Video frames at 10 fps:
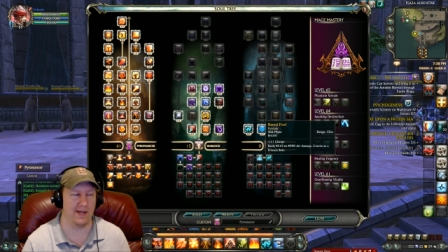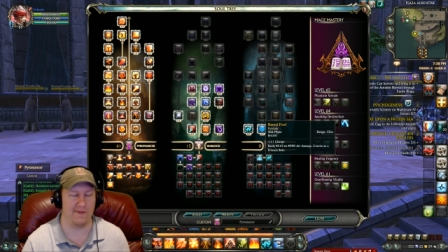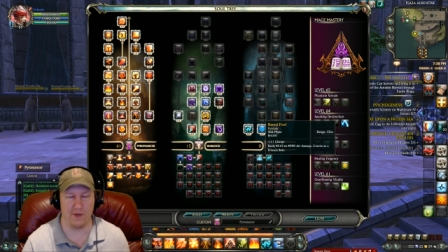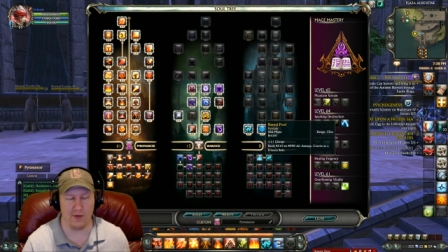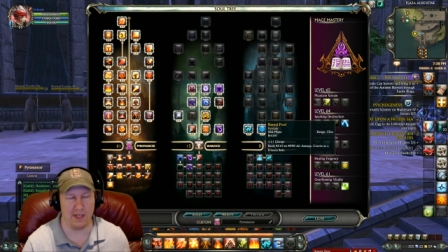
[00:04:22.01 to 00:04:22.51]

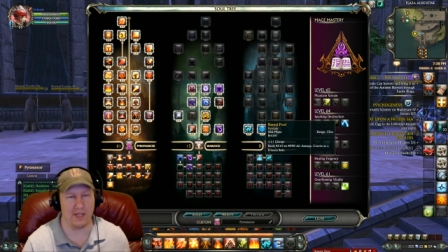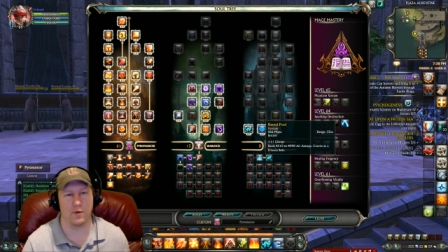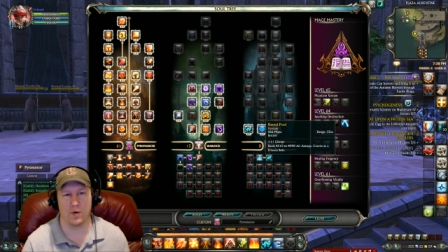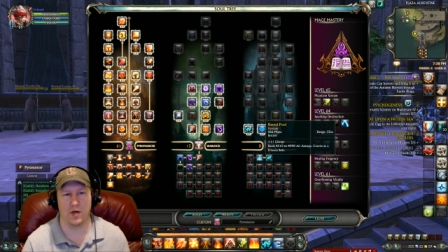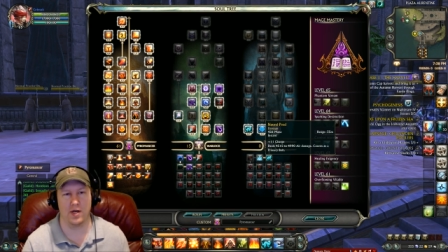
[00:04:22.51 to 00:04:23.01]
If you need
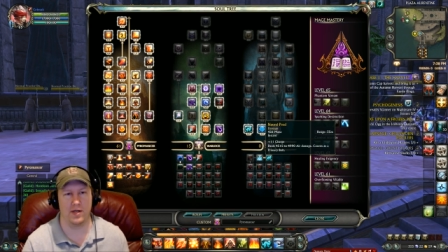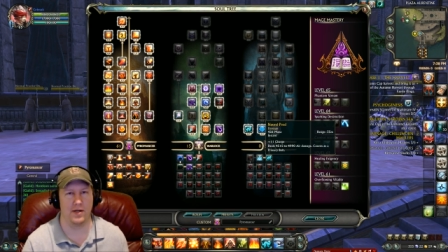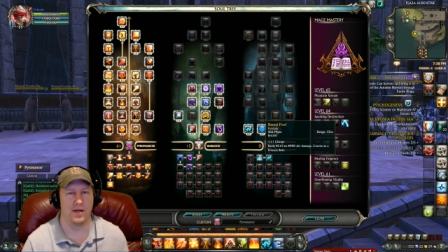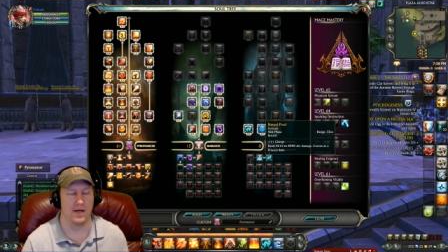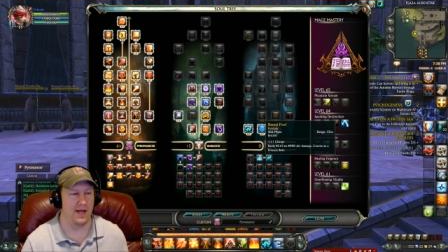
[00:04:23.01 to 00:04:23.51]
to
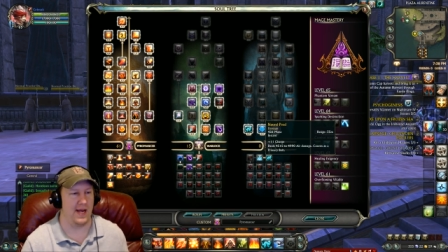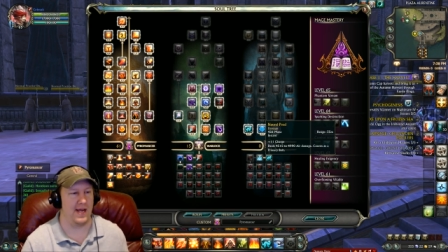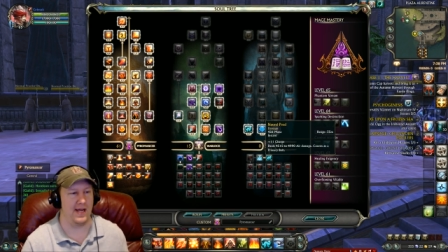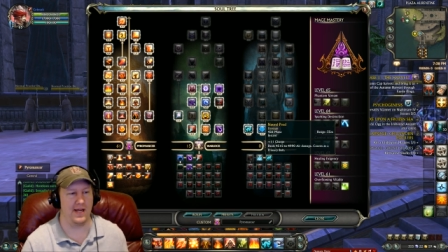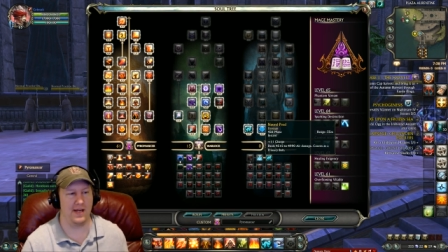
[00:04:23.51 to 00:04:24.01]
run
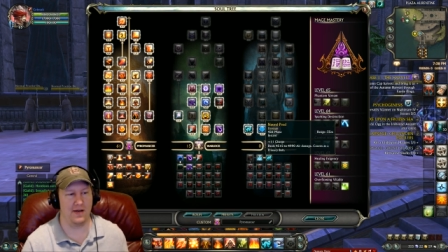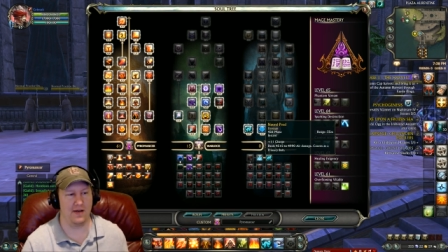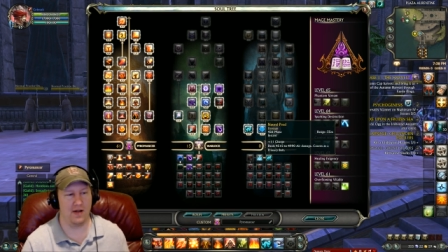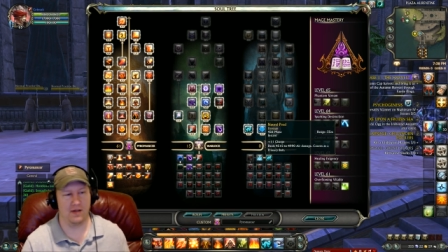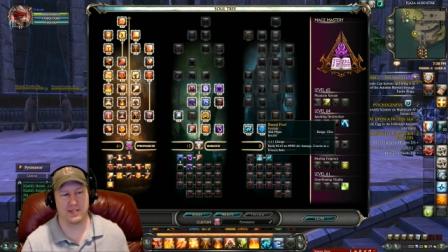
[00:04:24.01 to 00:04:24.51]

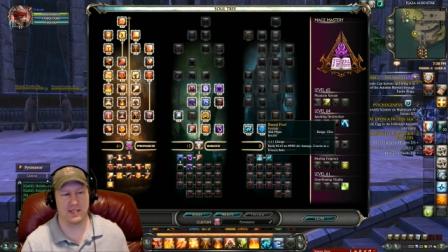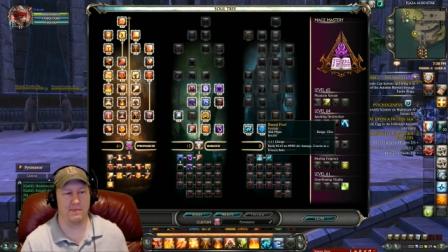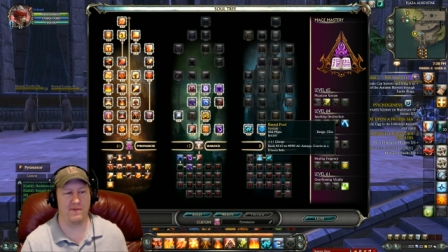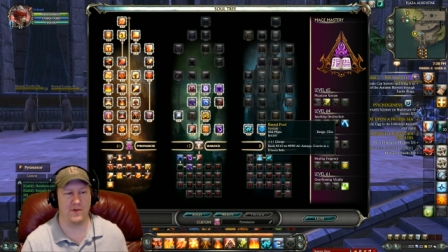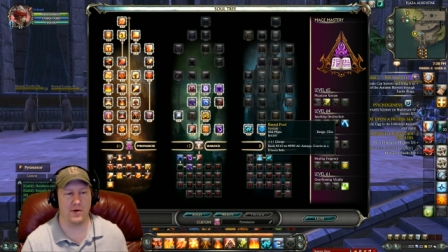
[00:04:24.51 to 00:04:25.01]
and
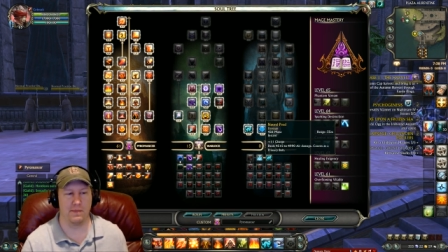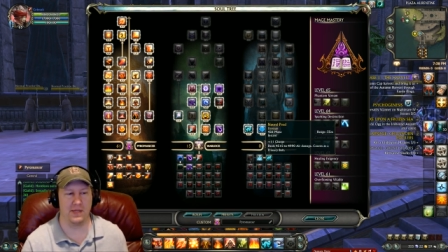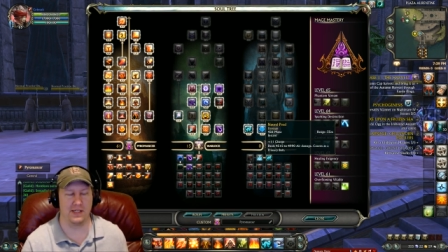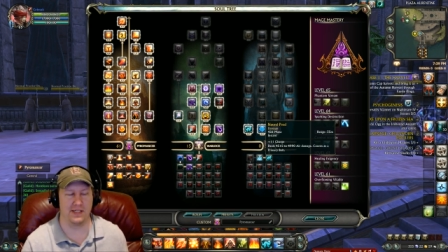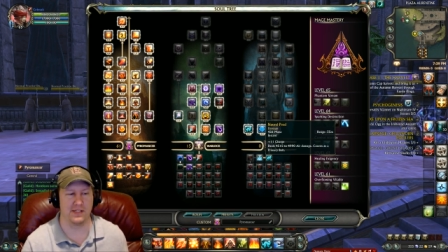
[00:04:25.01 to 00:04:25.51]
some of your
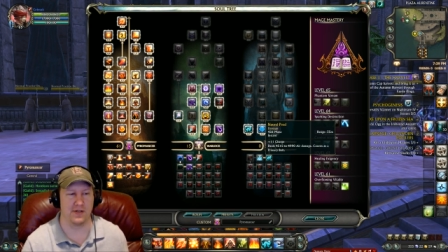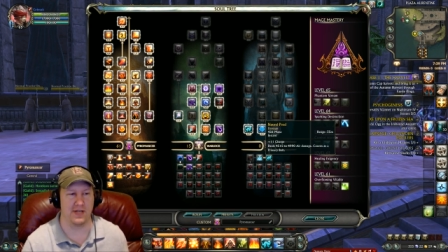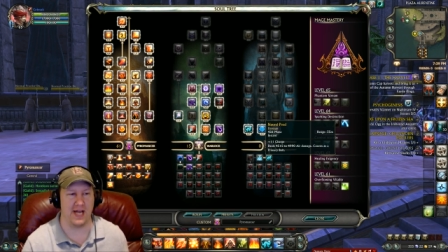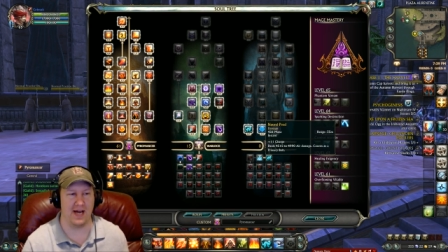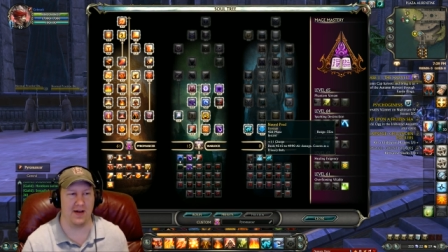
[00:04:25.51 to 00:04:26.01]
abilities are
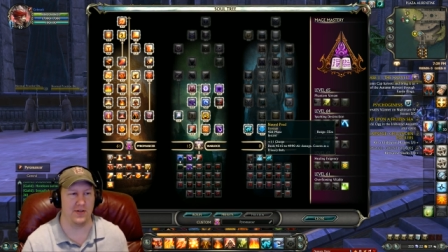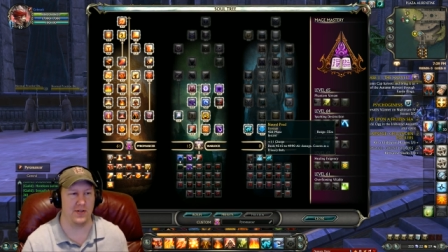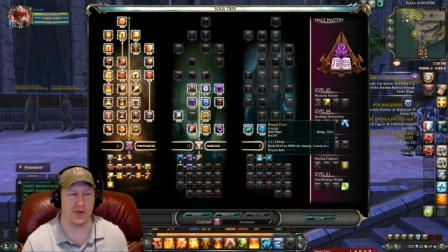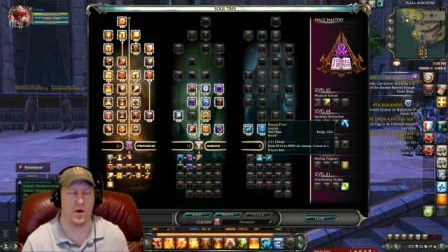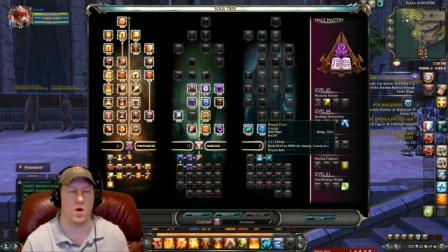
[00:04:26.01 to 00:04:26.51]
down,
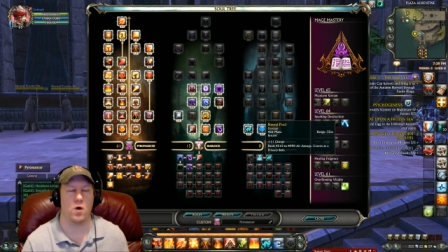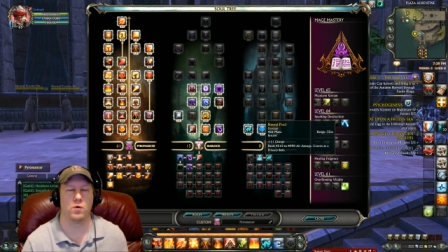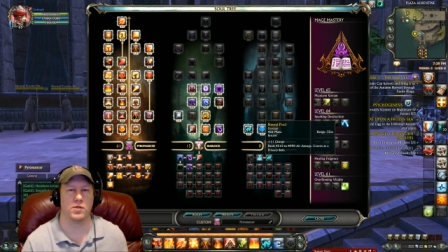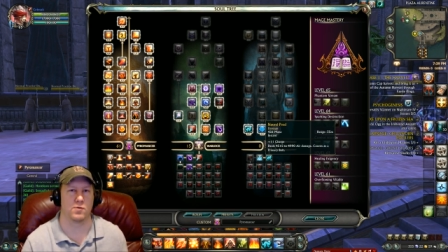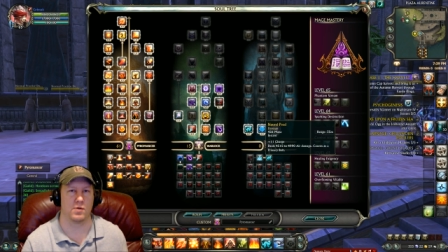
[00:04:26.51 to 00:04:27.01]
you can
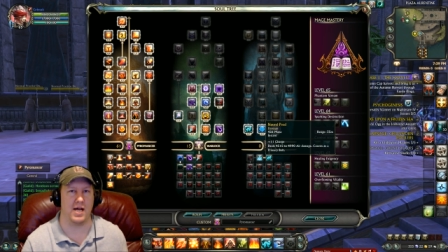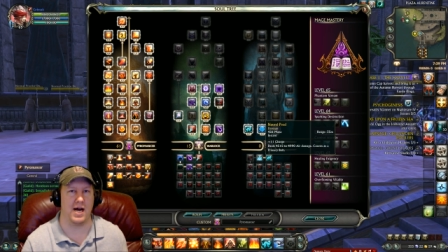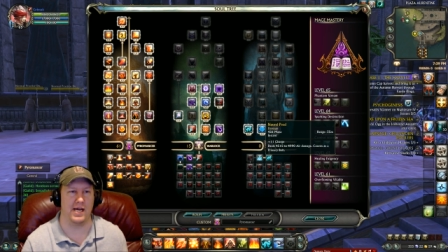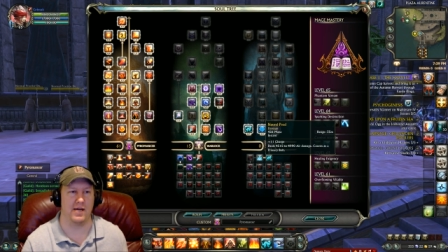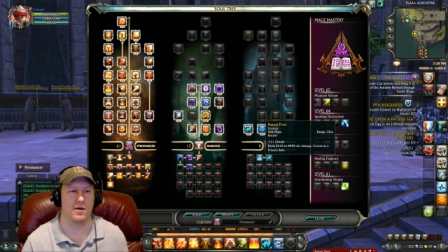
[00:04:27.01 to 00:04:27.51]
always
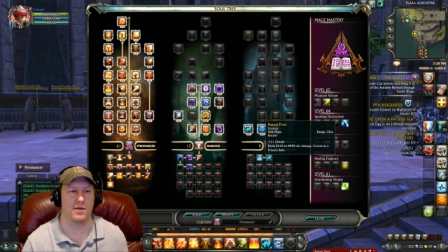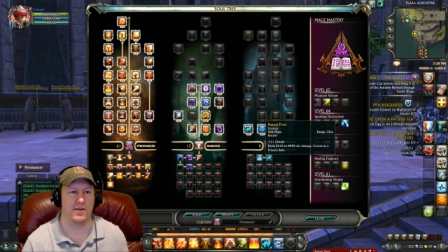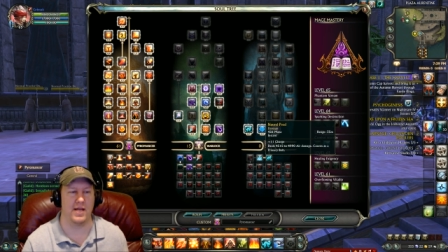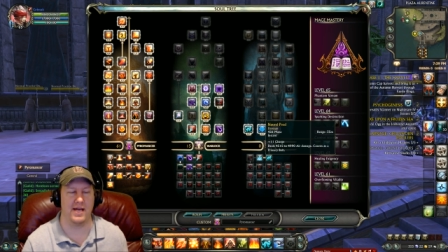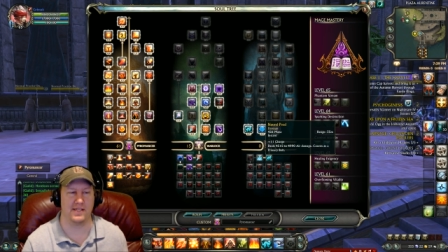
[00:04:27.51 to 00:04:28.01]
rely
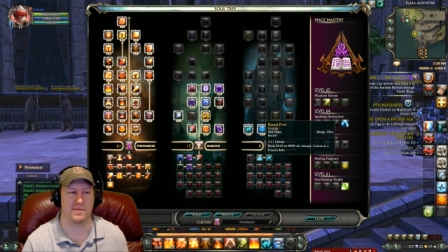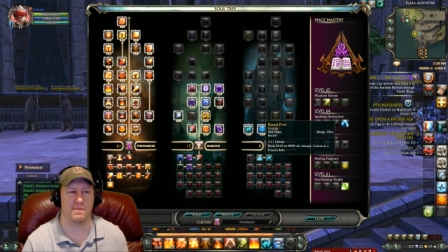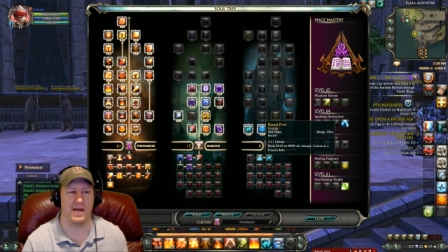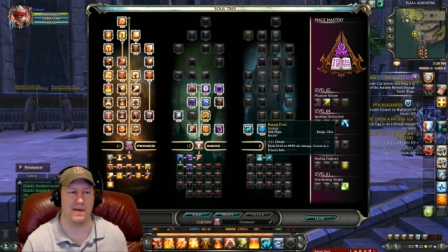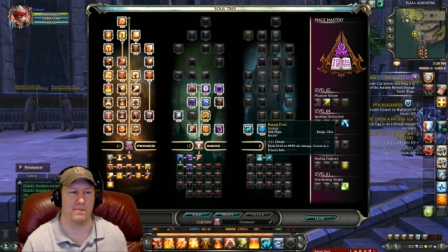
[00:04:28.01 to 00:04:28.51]
on that
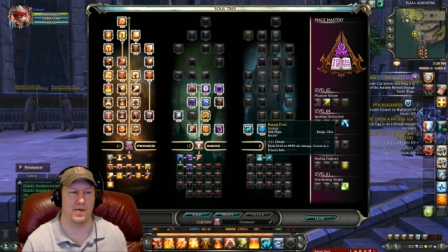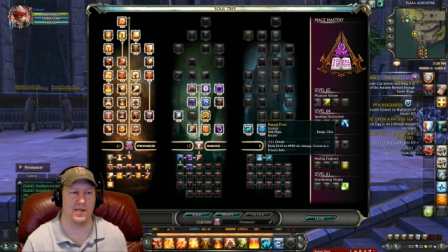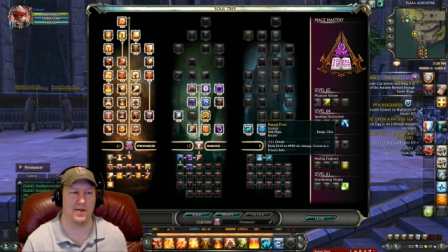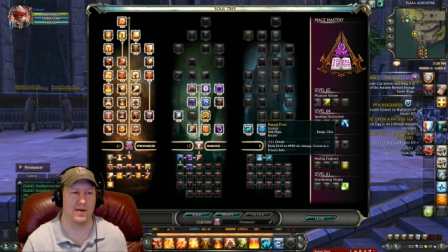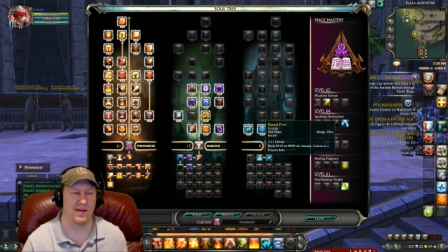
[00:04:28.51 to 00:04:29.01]
spam
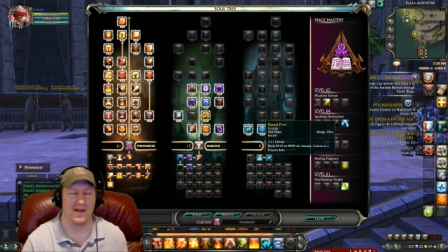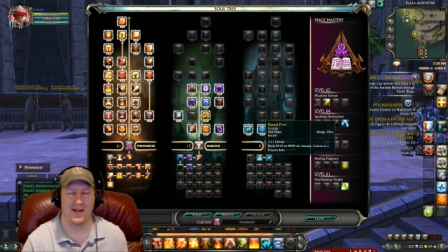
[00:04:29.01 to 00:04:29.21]
button